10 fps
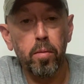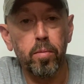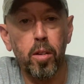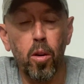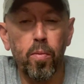
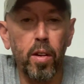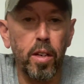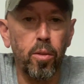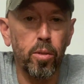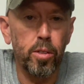hopefully
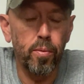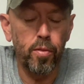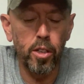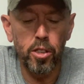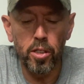doing some
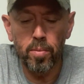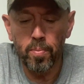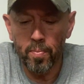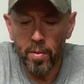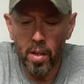fishing,
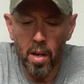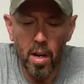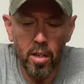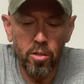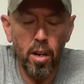
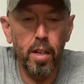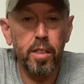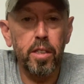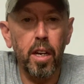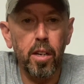trying to
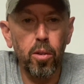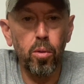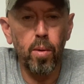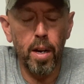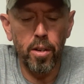stay cool
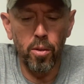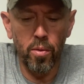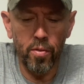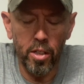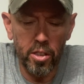while you're
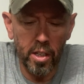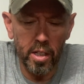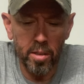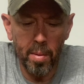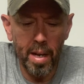doing fishing
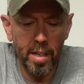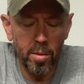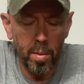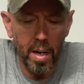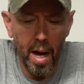because man, it's
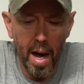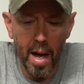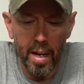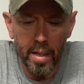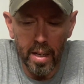been
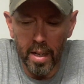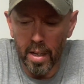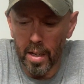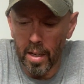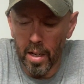hot.
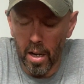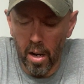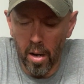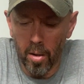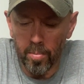
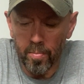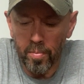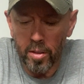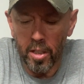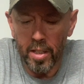
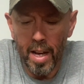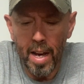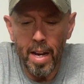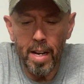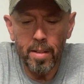
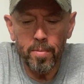Today,